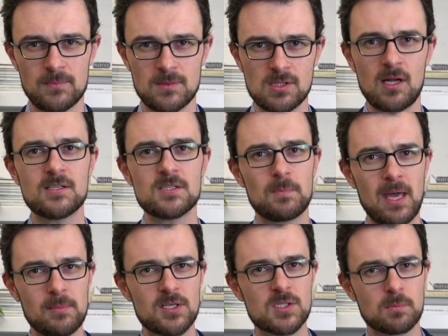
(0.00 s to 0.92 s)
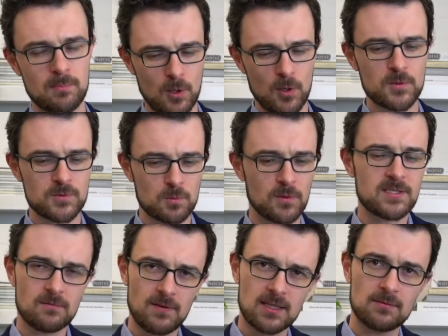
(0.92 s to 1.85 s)
Charles Babbage proposed what
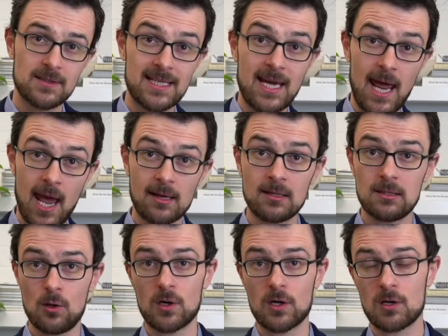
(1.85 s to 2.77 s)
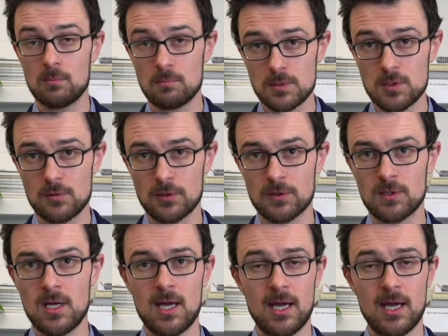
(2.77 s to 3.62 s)
is effectively an analog computer,